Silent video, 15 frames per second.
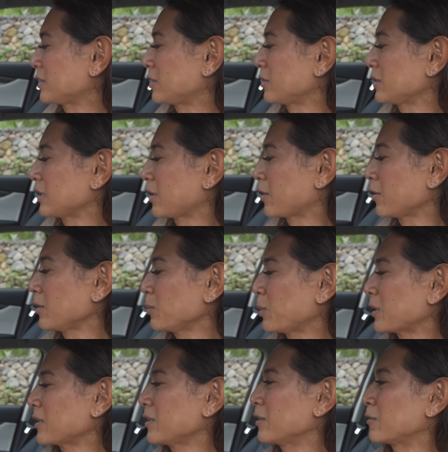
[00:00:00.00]
there's a third
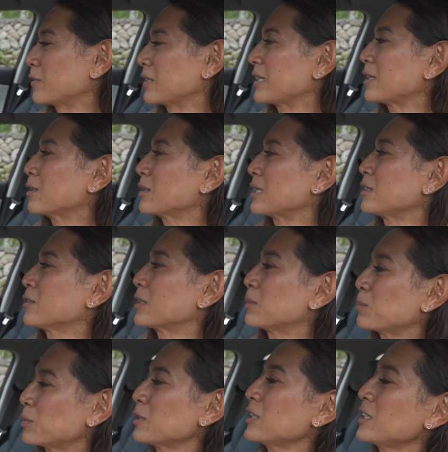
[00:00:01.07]
button over here that you can
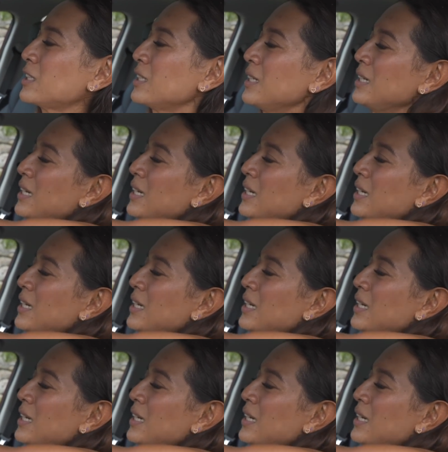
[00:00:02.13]
push,